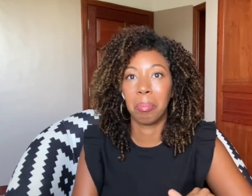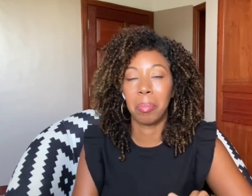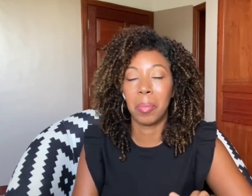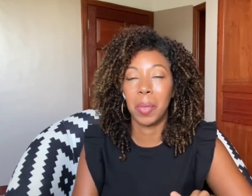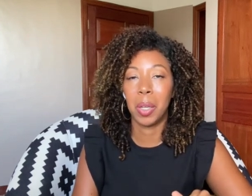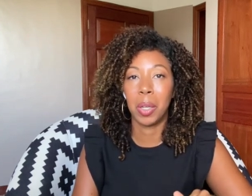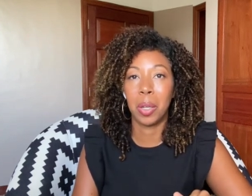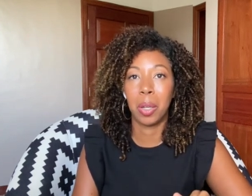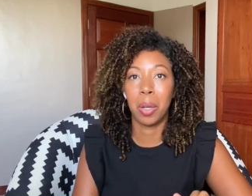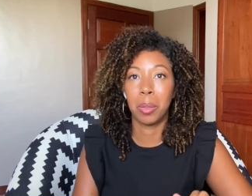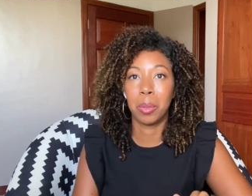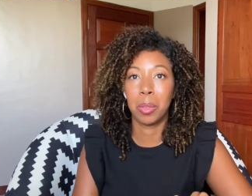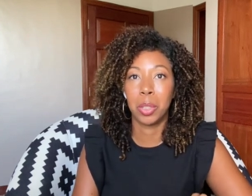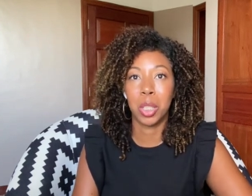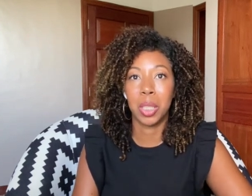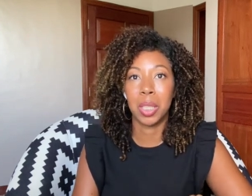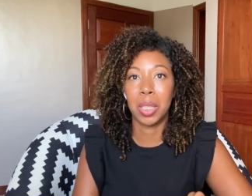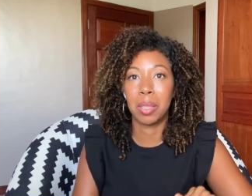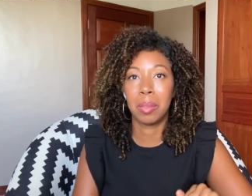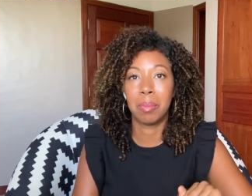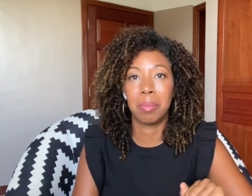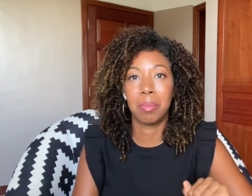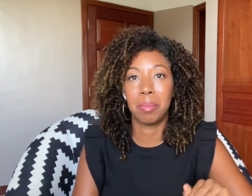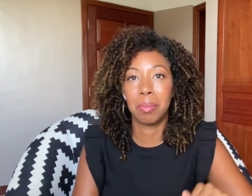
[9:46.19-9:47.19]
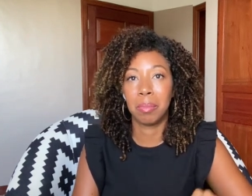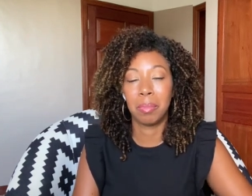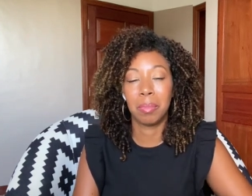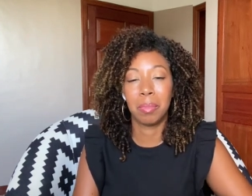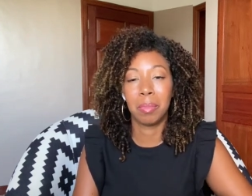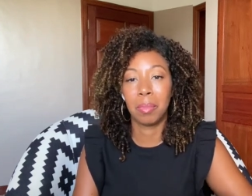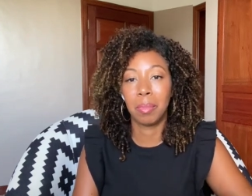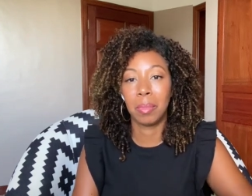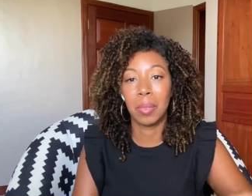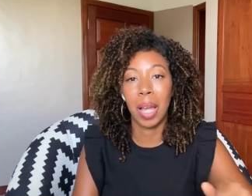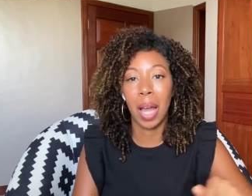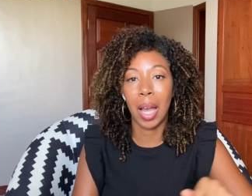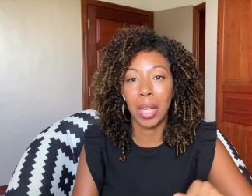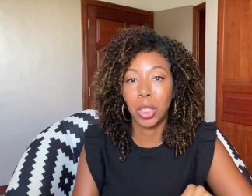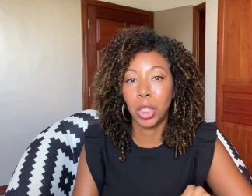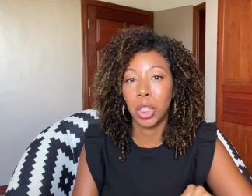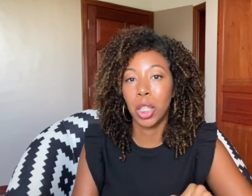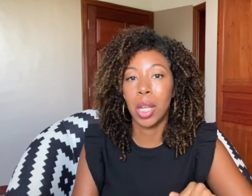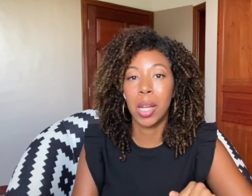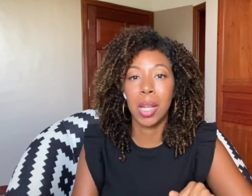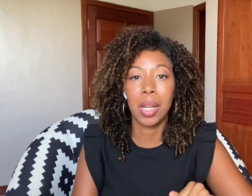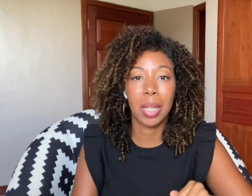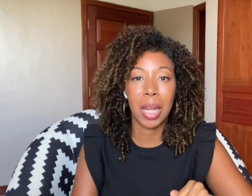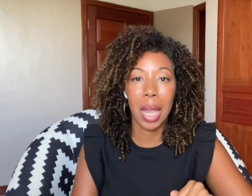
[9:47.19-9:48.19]
you know, just I
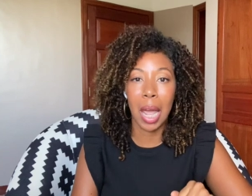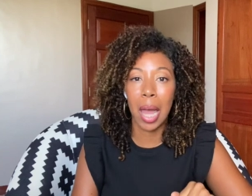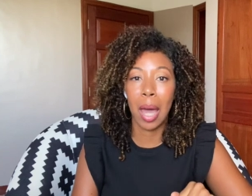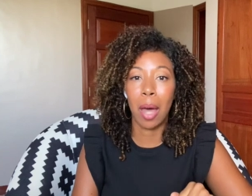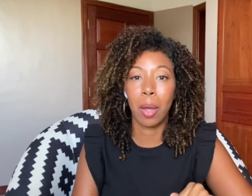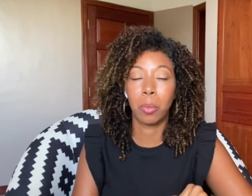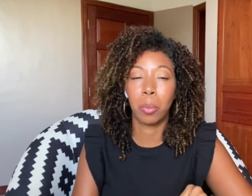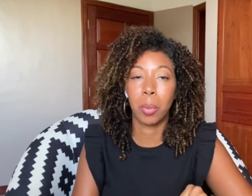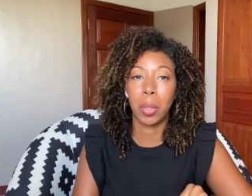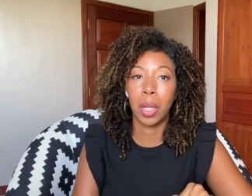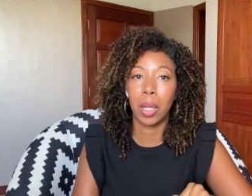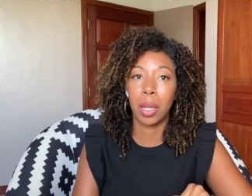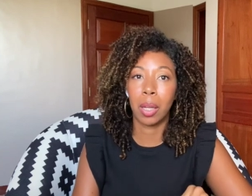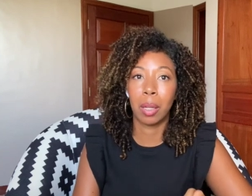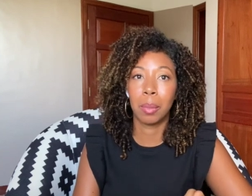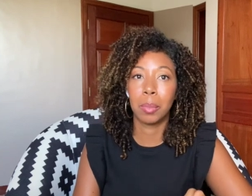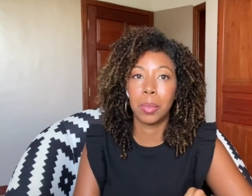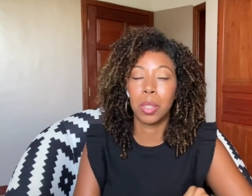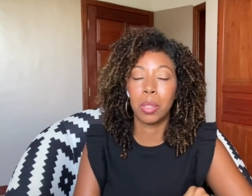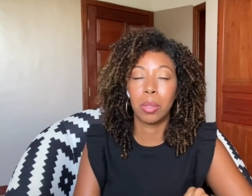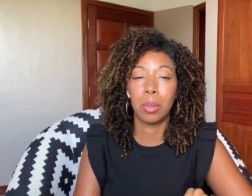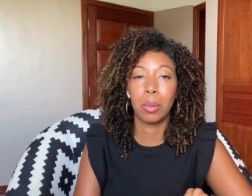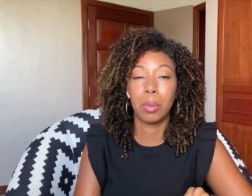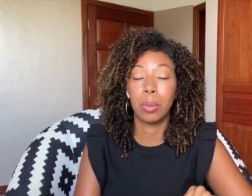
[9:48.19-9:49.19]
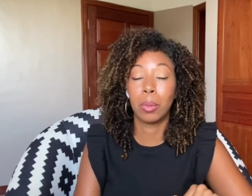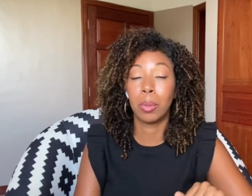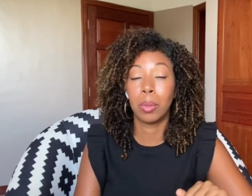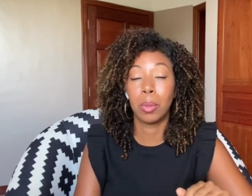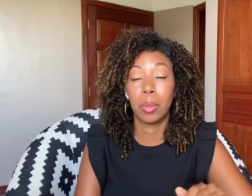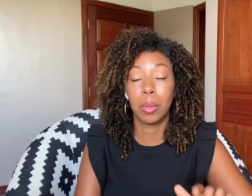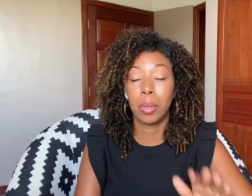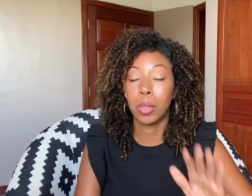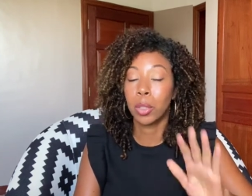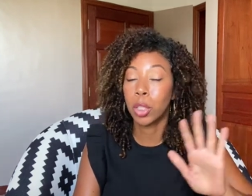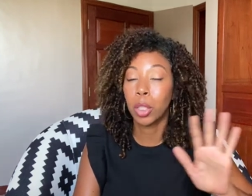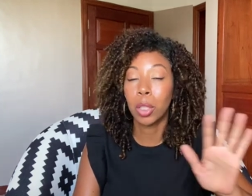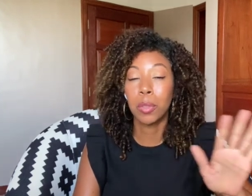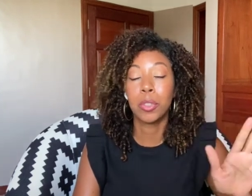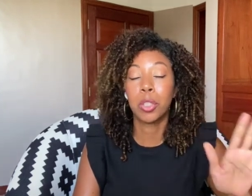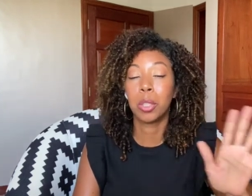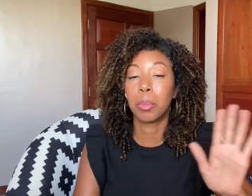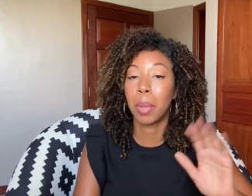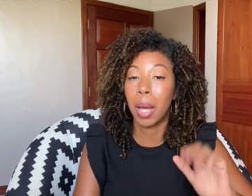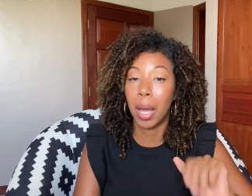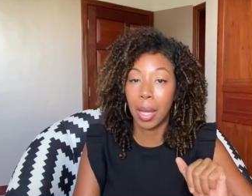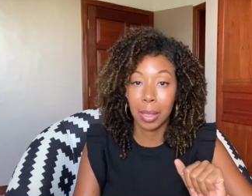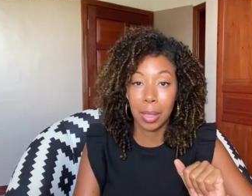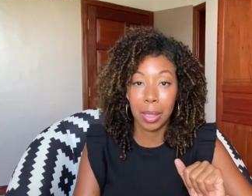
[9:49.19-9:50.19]
shut it down when it comes to shift
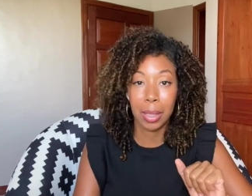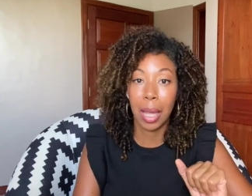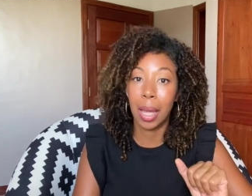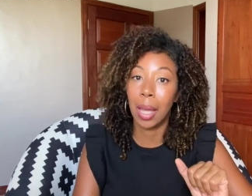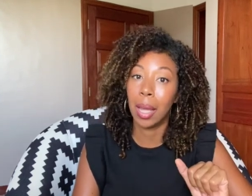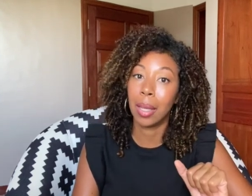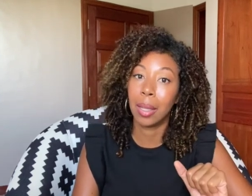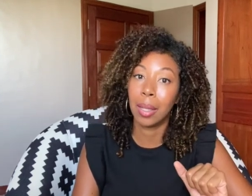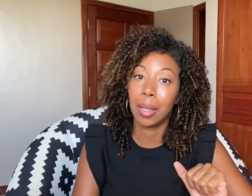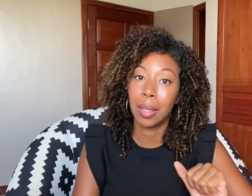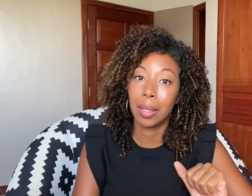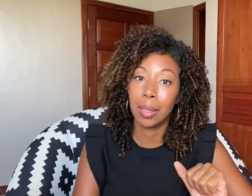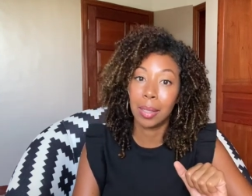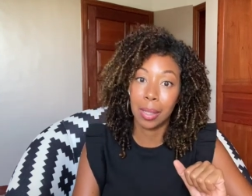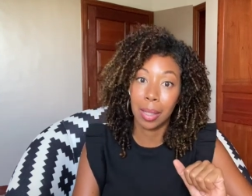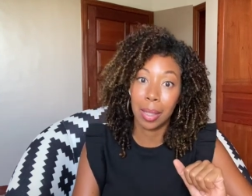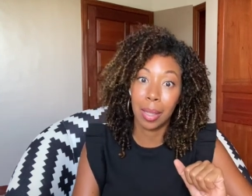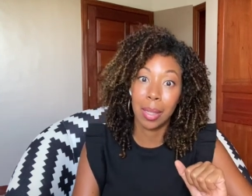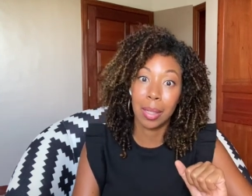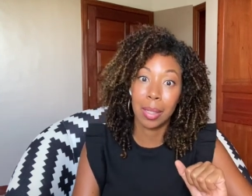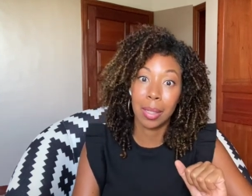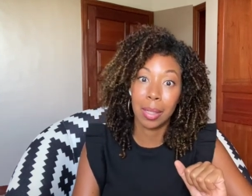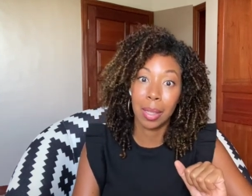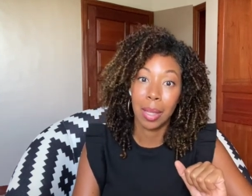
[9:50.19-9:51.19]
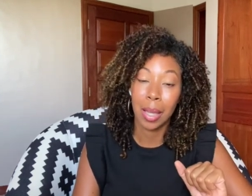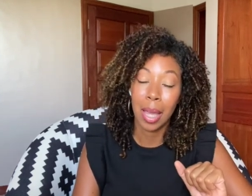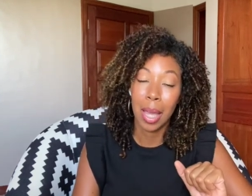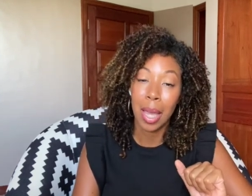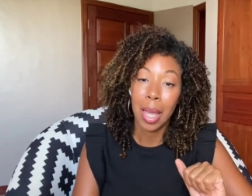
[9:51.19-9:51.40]
your mindset, sis,